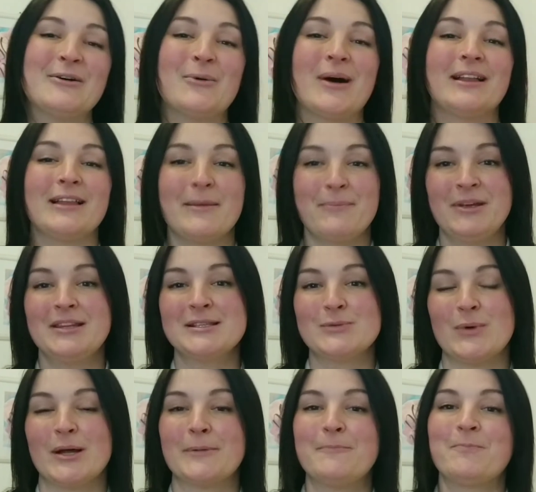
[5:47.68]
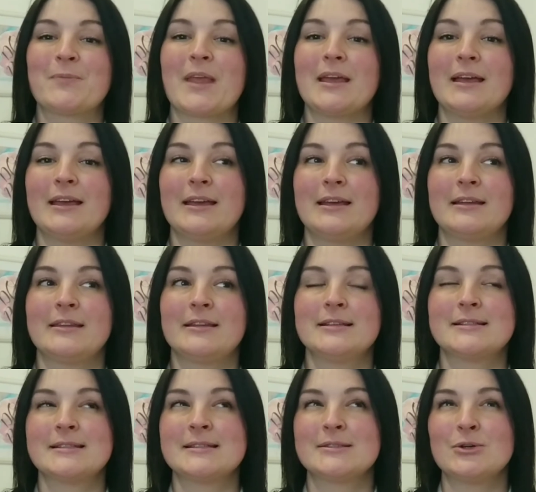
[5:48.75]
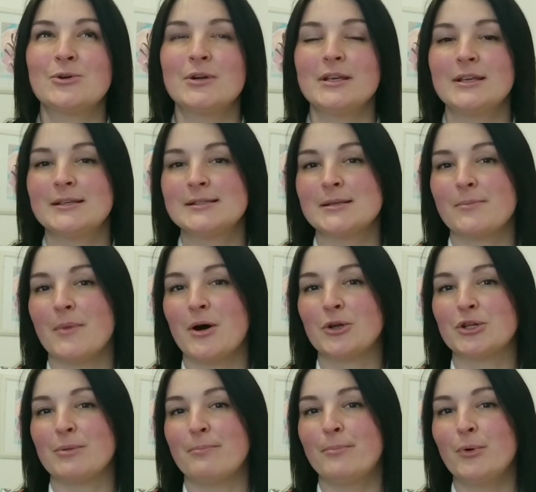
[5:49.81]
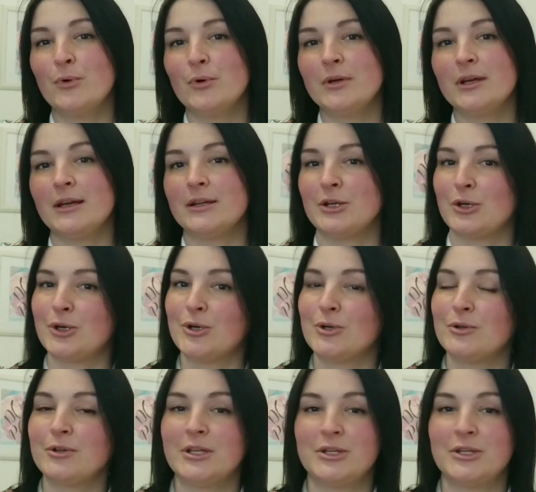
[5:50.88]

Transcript: Well, I picked this one and this story is about the boy and the girl.